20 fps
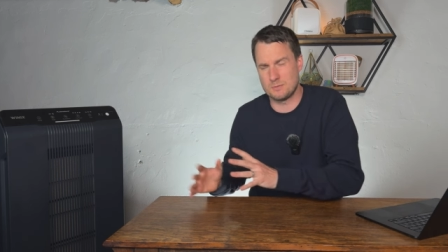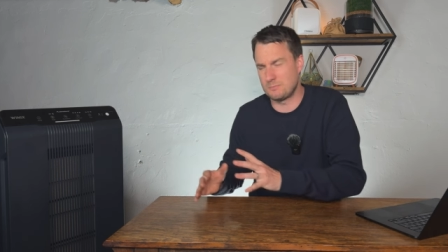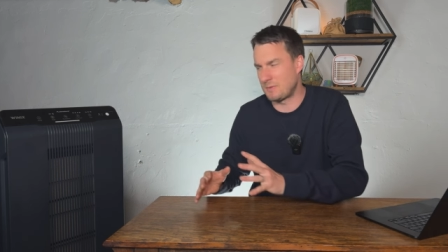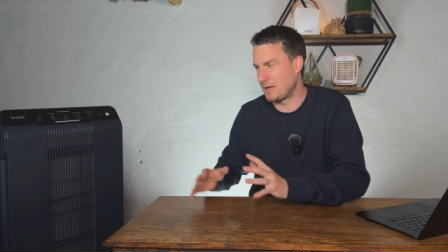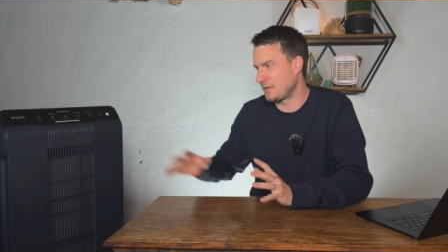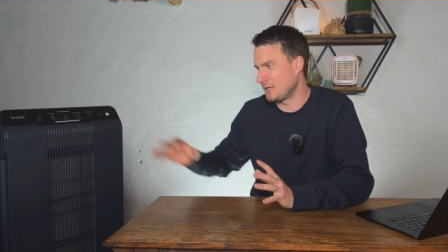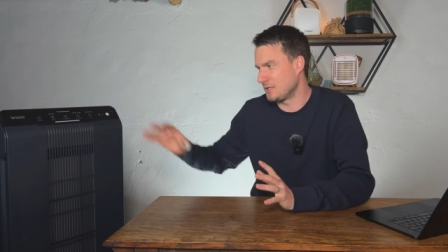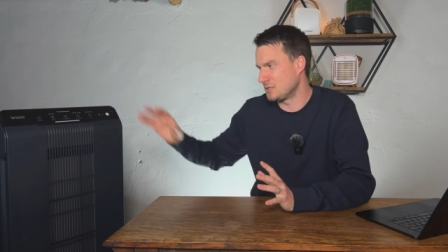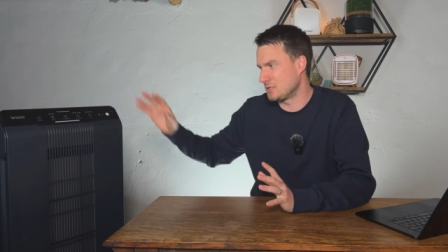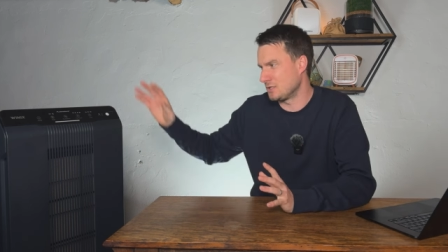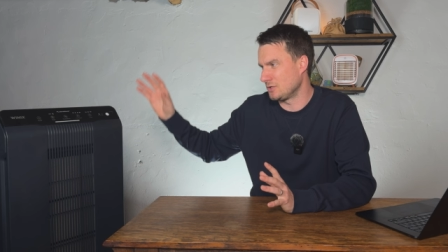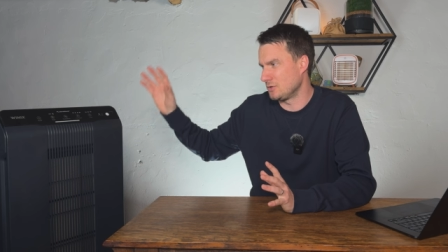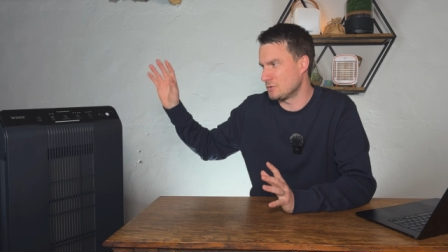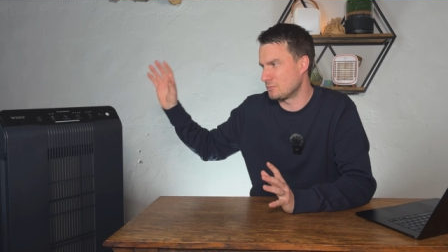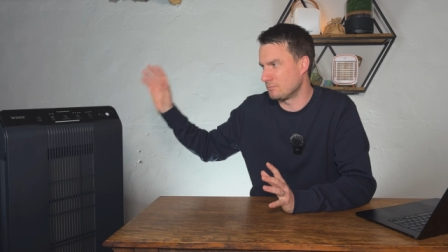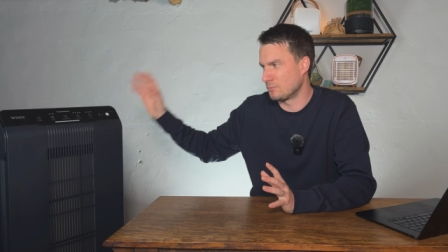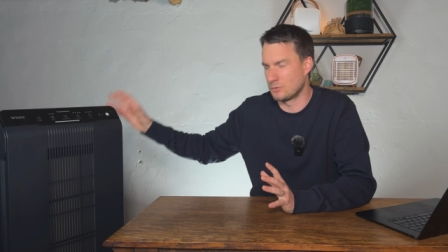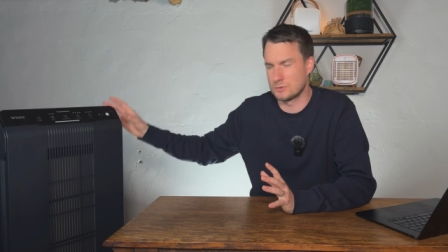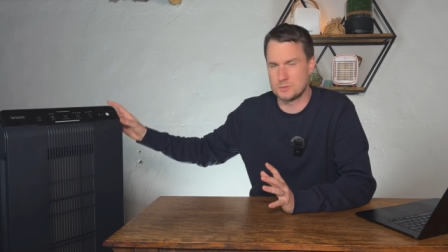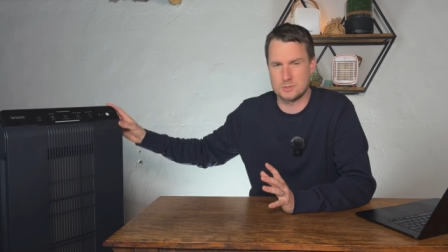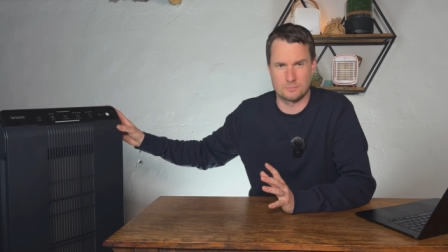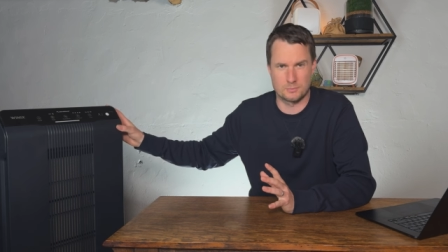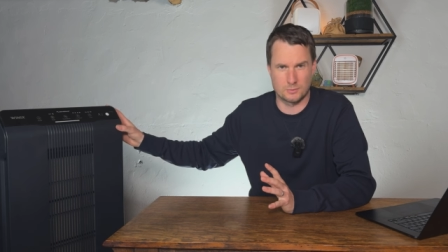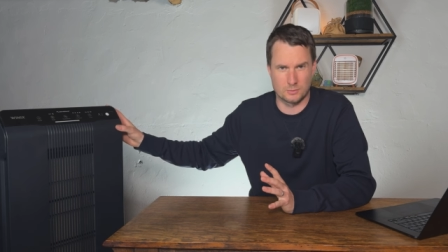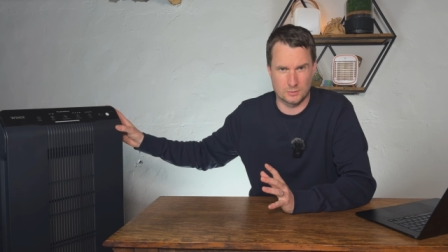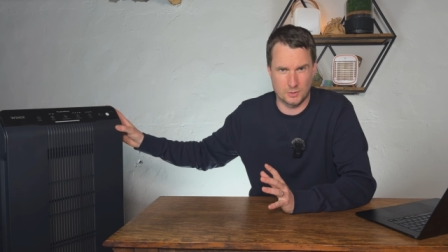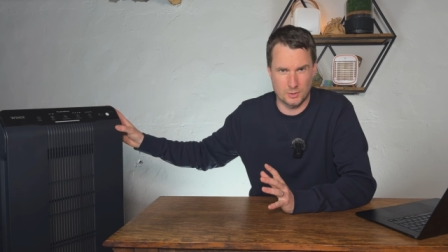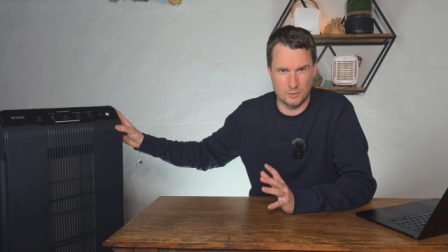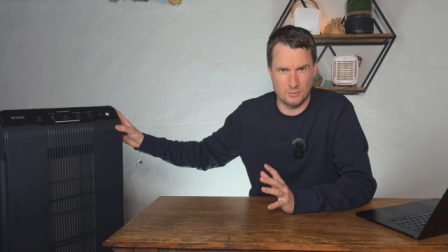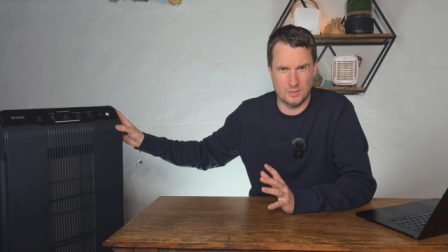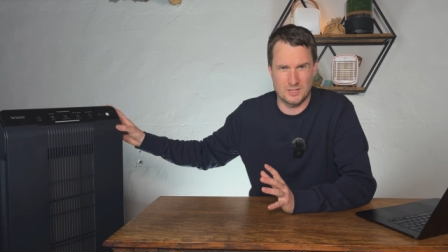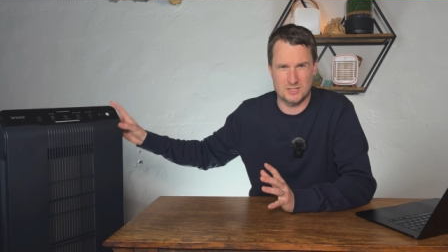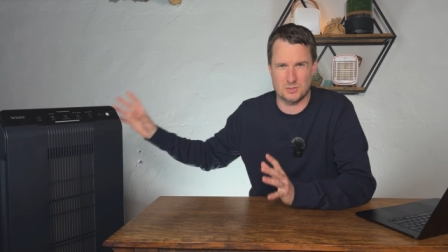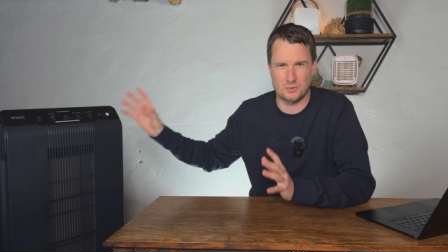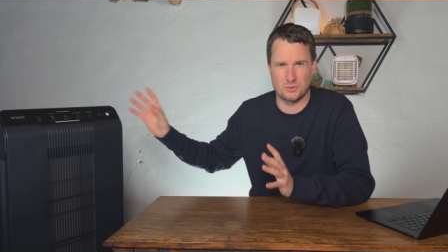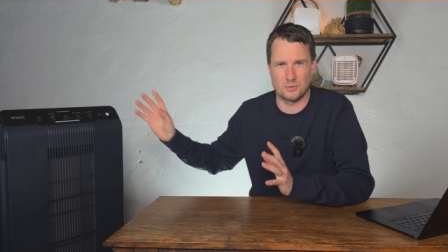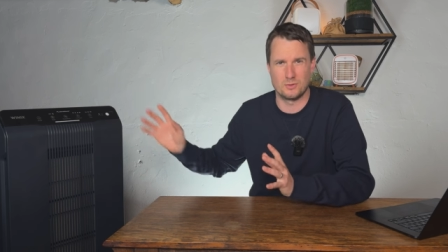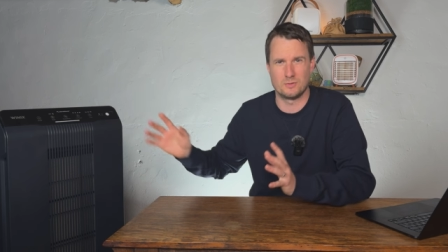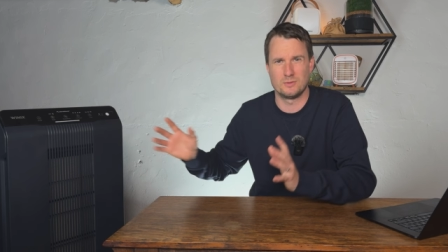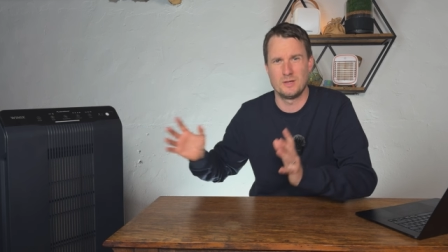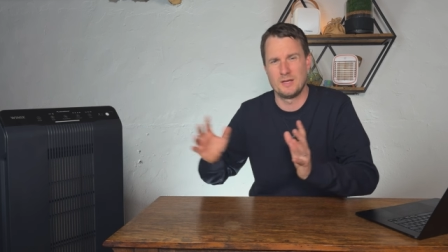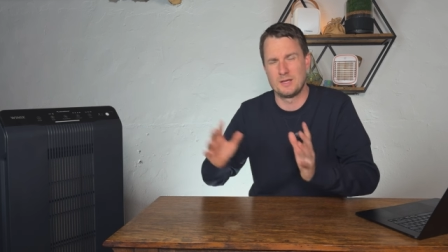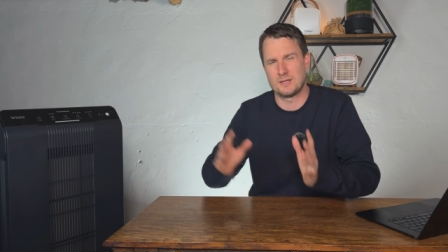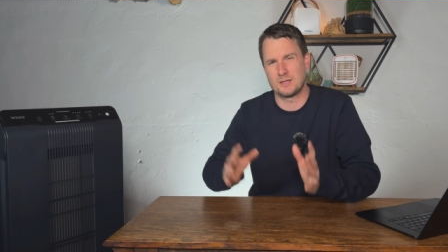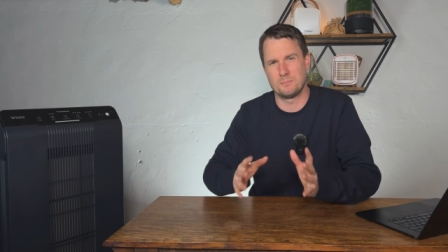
you may need to use multiple units or